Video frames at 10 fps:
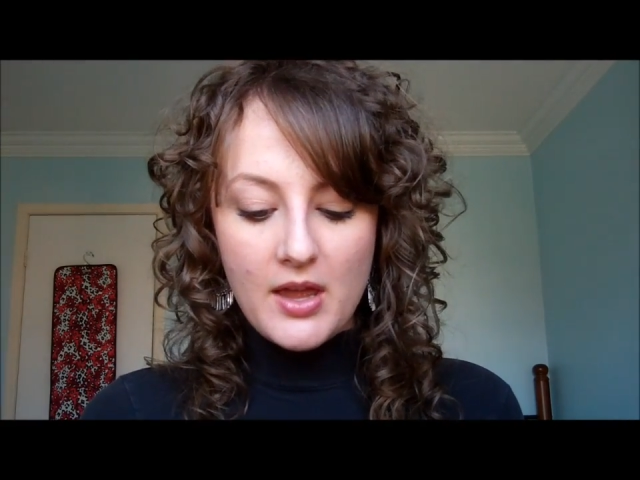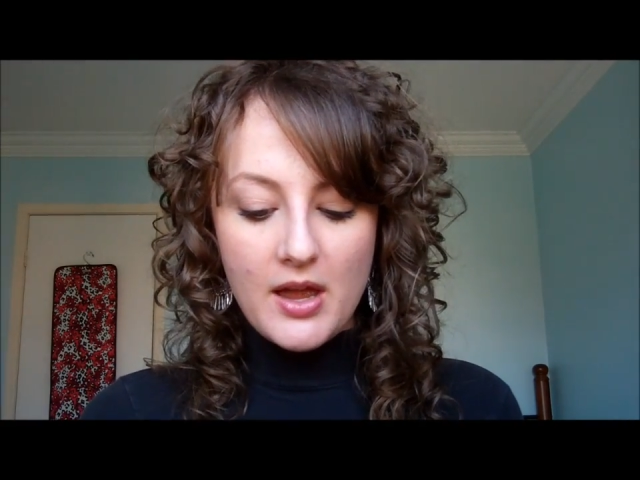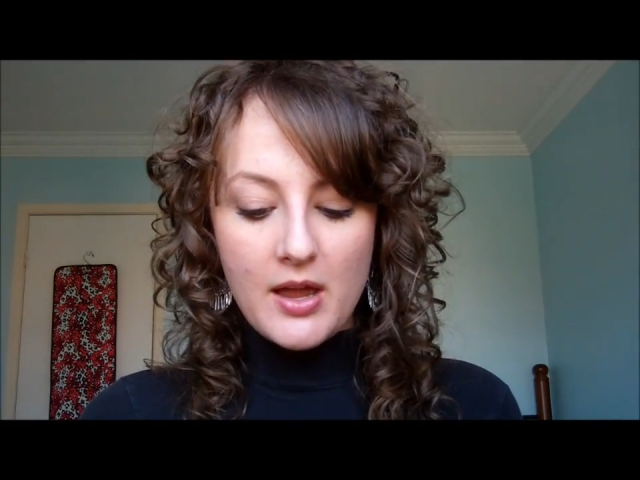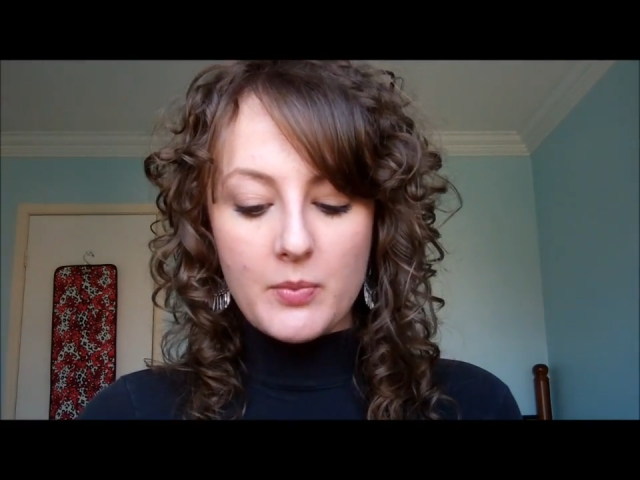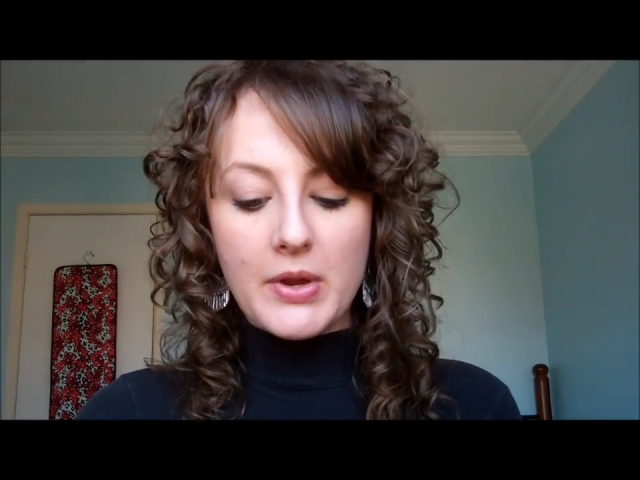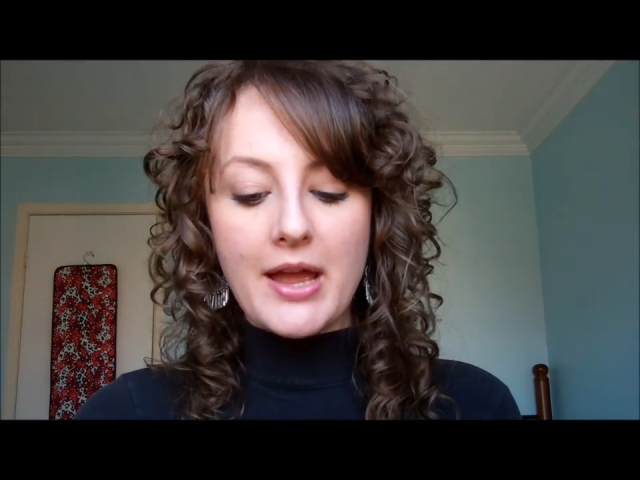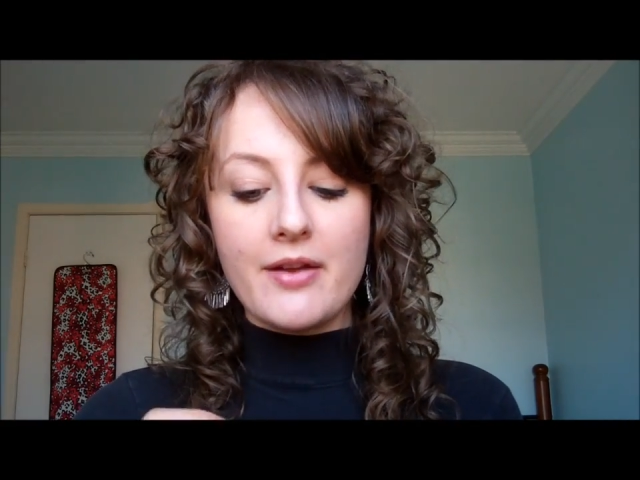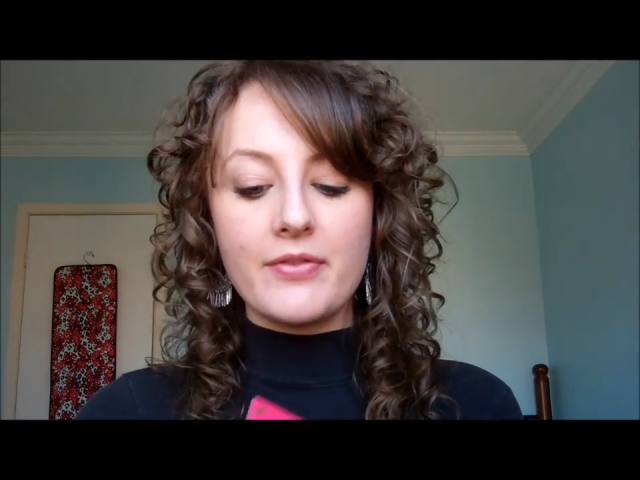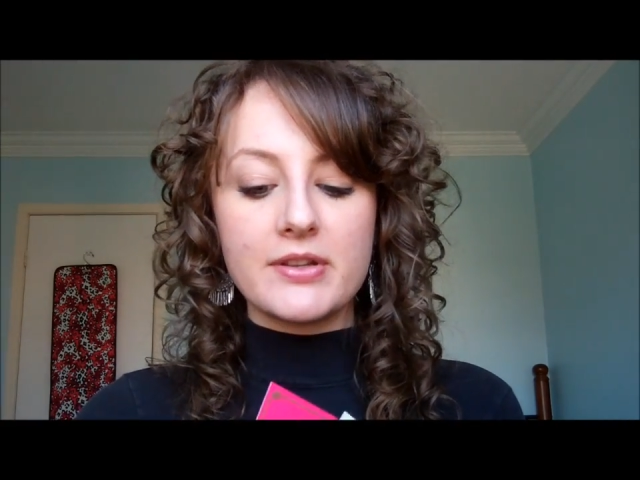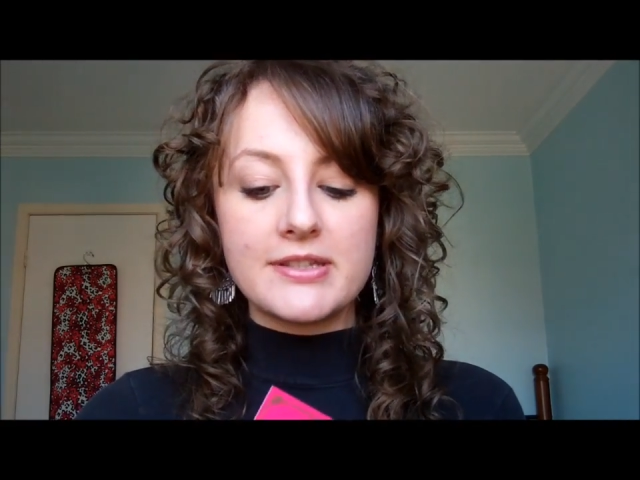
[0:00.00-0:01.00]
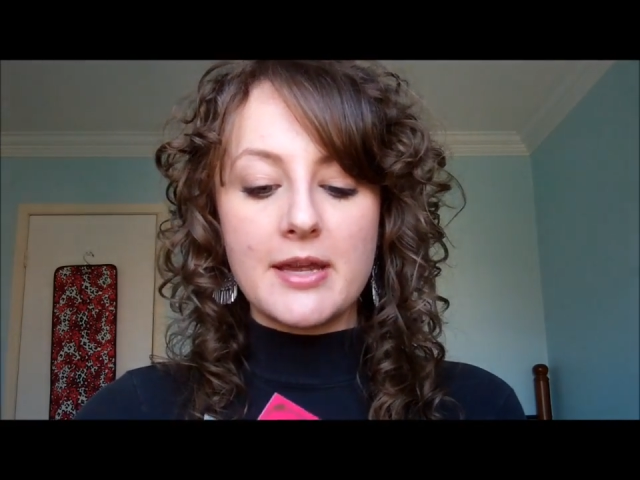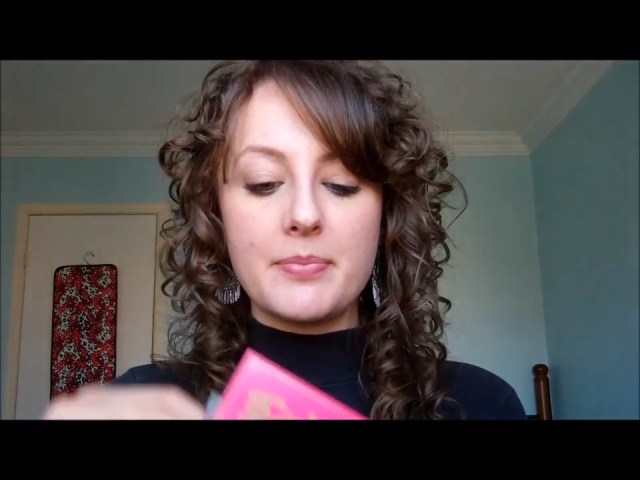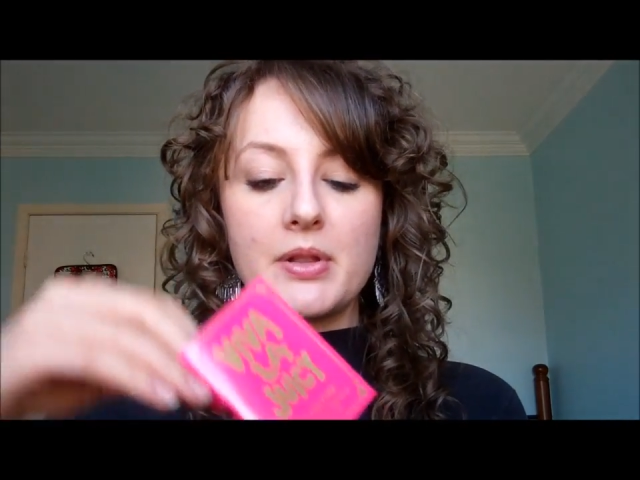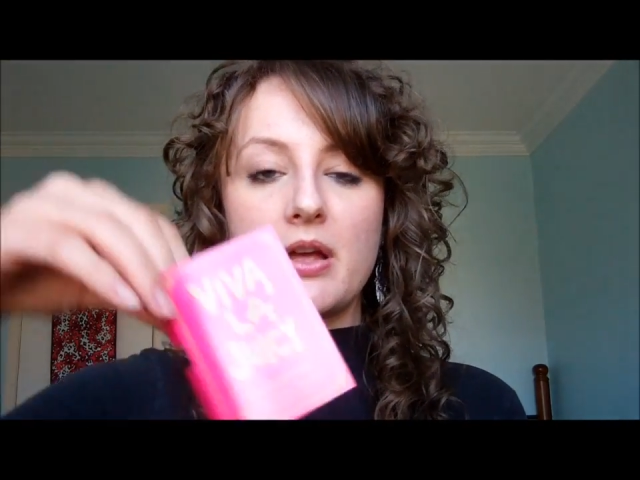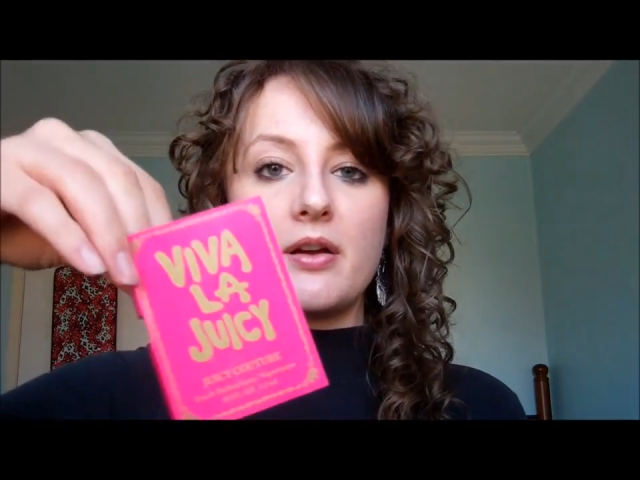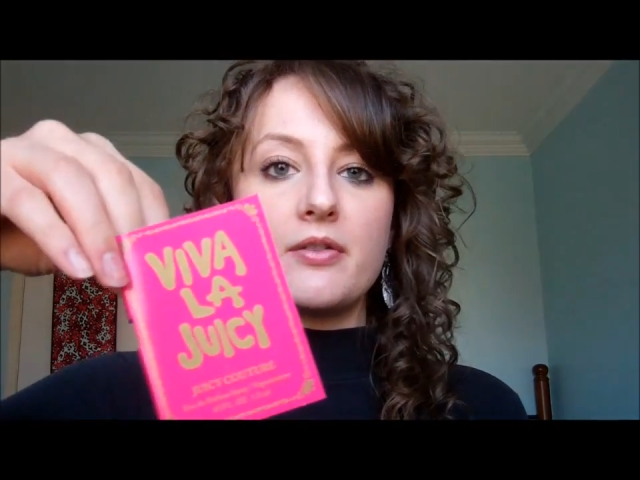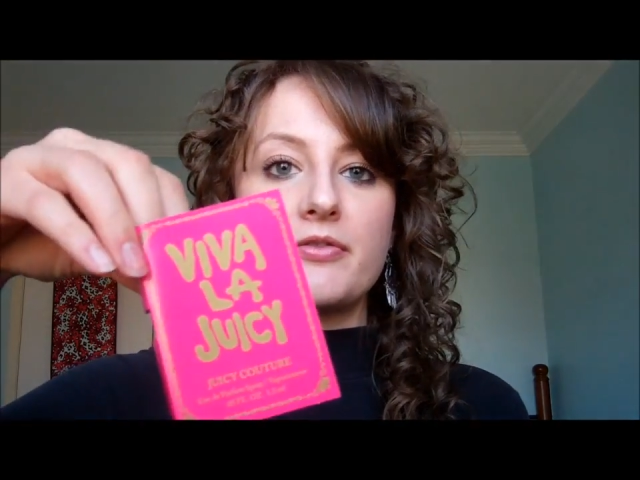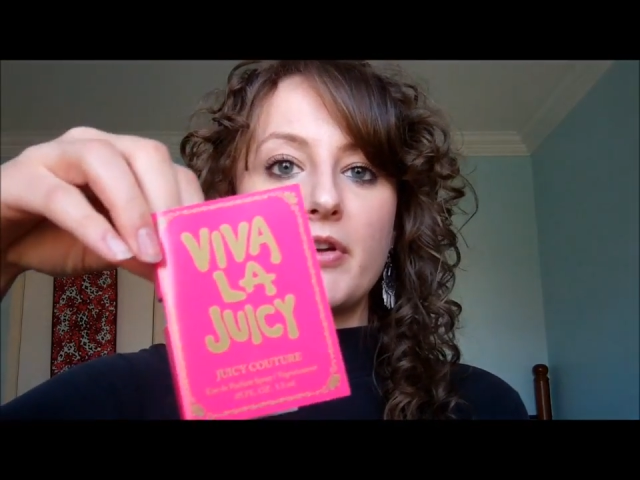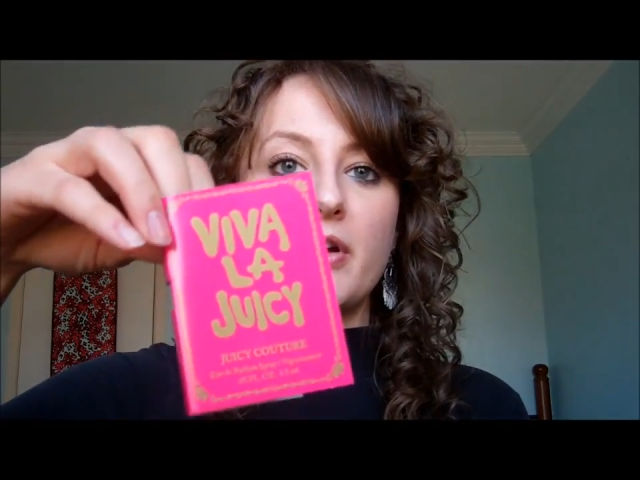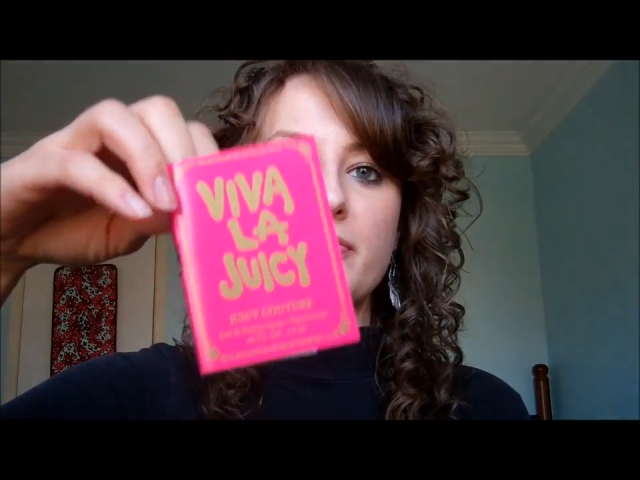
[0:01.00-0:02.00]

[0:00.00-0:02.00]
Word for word: Um, we have a sample of uh,